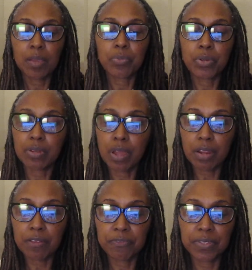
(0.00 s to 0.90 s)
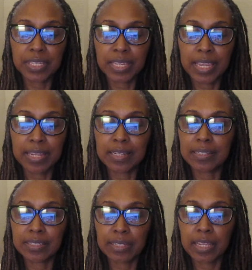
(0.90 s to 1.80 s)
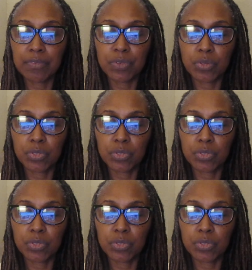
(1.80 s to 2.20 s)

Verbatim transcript: Pornography can enslave you